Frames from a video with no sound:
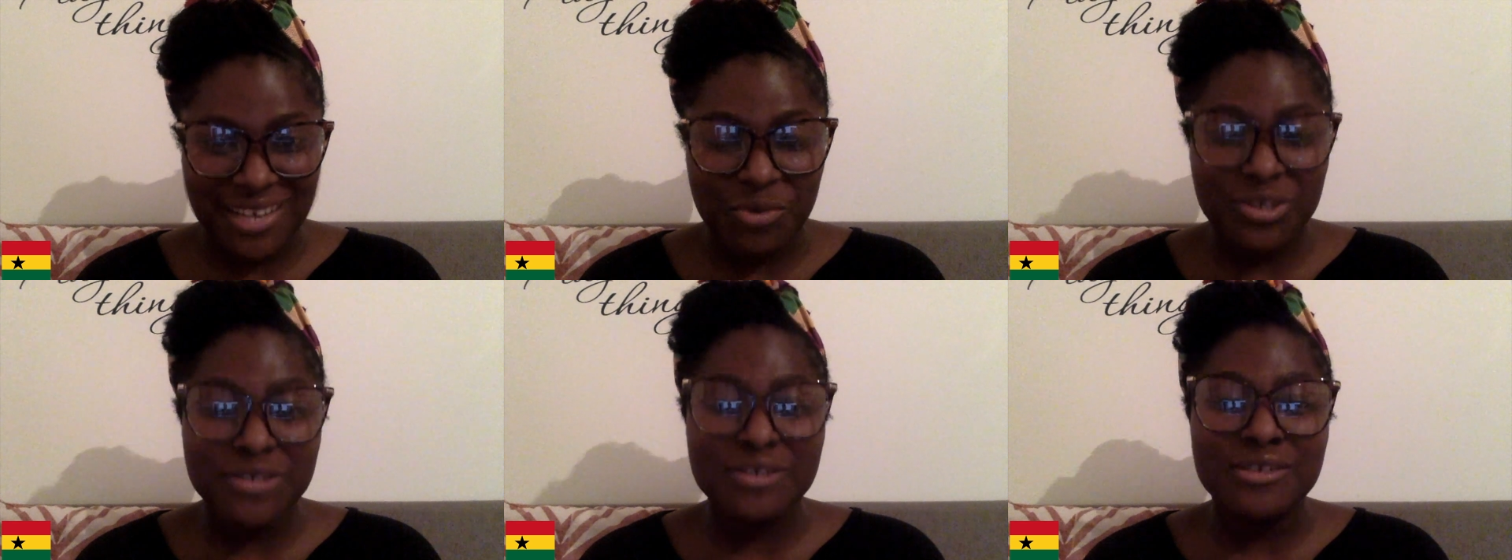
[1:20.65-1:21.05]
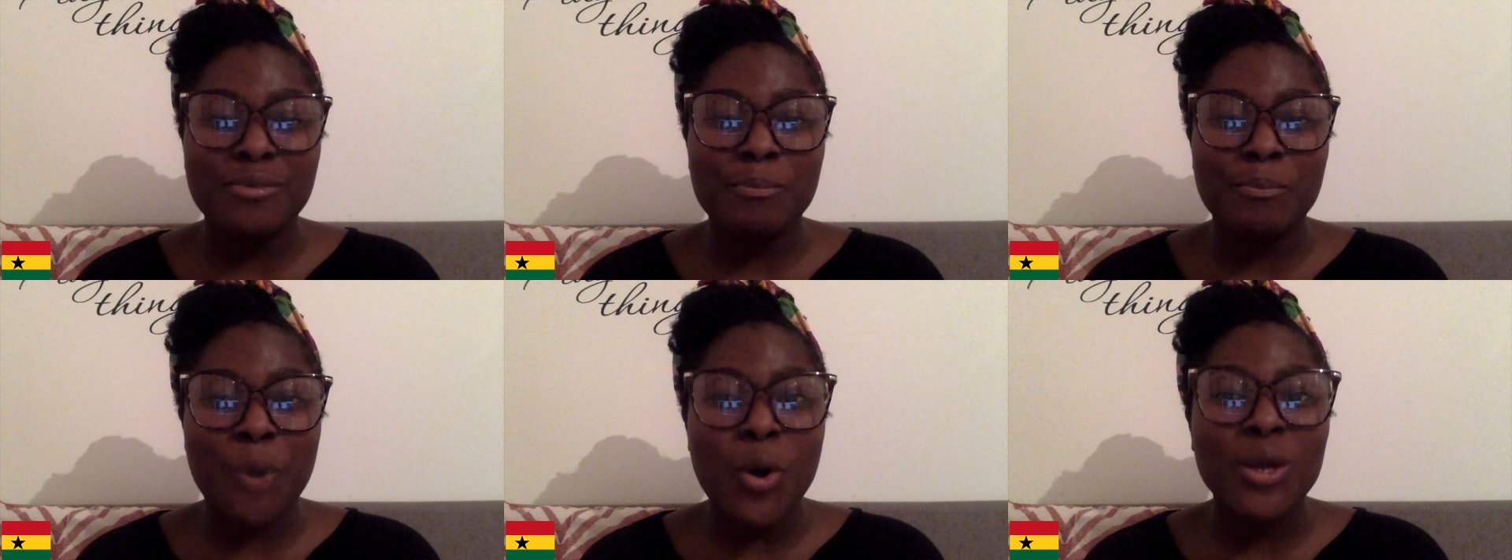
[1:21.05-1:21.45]
I was
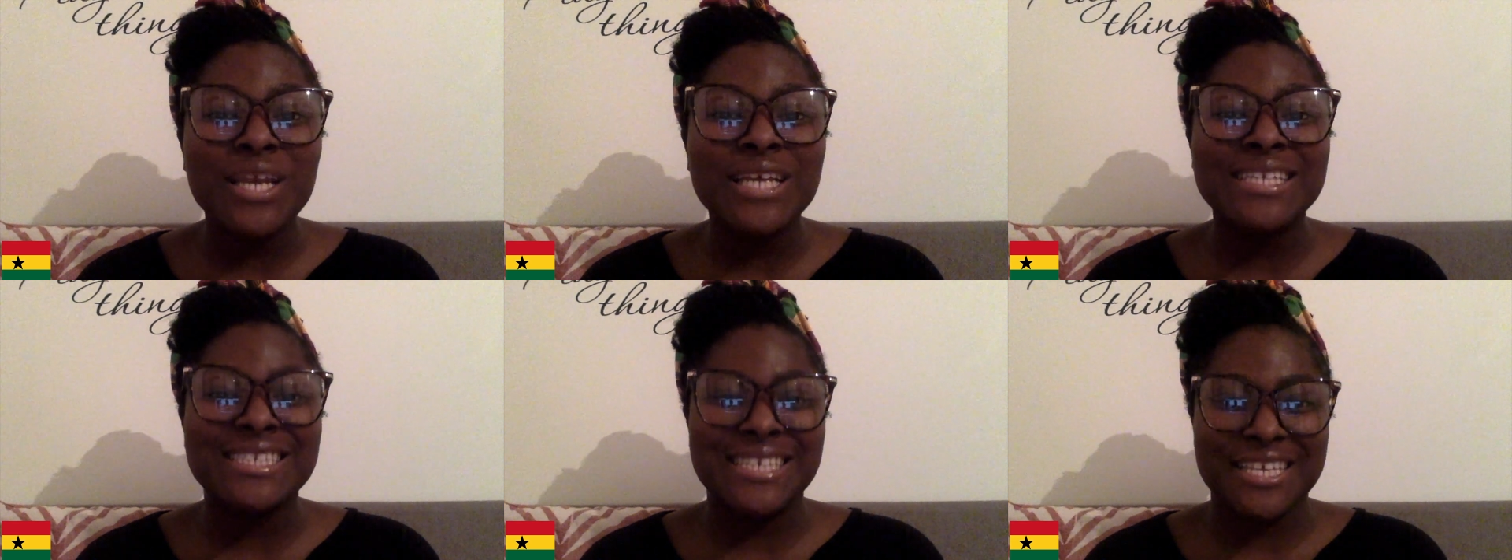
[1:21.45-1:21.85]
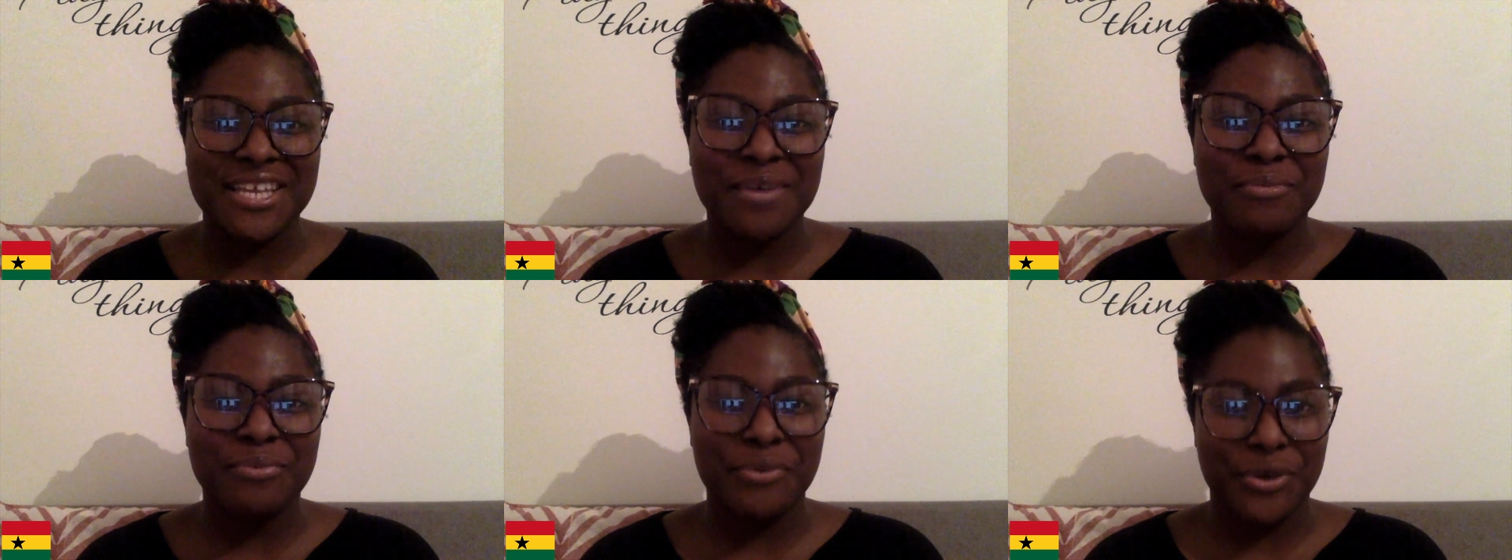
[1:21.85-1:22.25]
born in
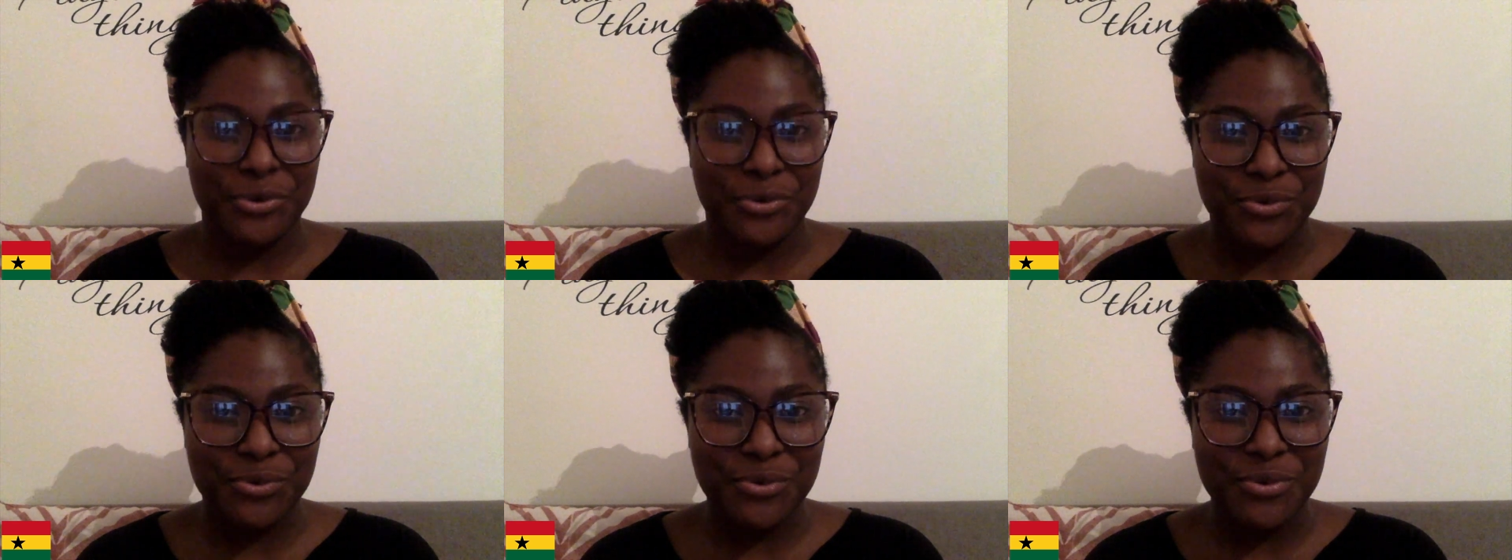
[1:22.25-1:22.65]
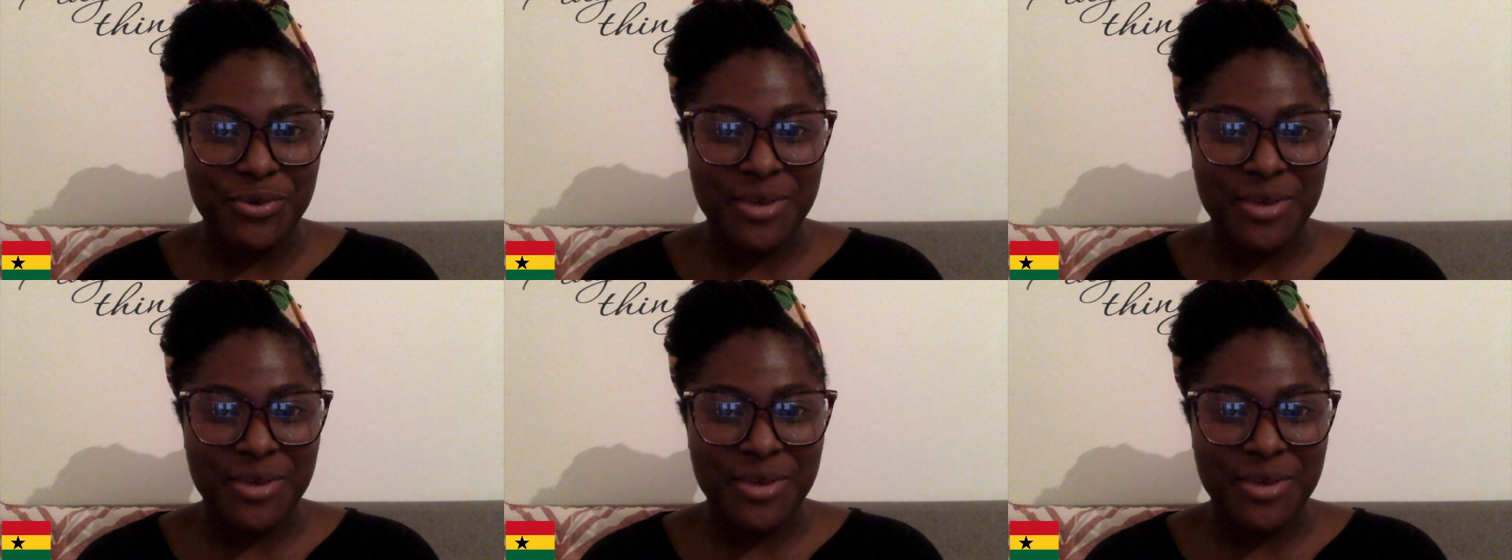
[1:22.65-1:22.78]
Senyabreku.